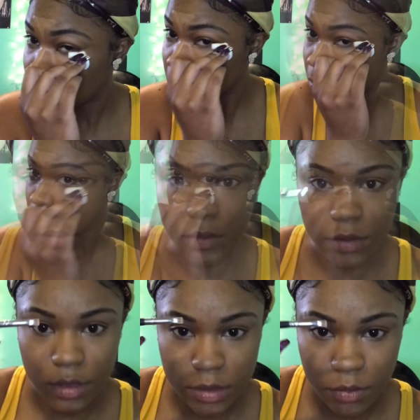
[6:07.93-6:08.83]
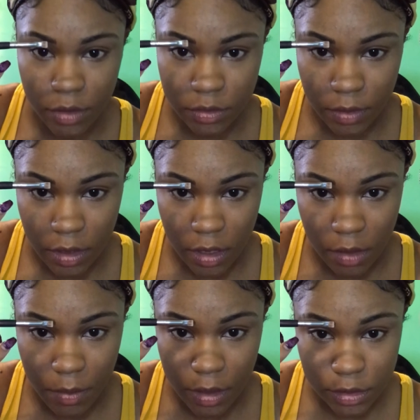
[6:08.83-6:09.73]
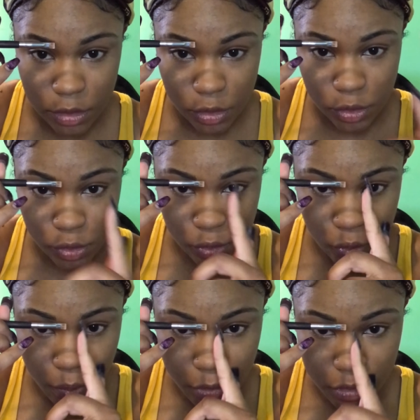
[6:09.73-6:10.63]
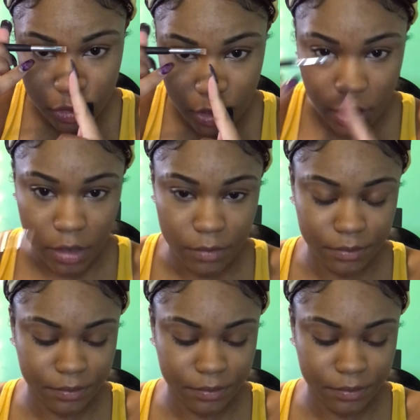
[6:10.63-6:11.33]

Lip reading: I like this brush right here because it's super straight.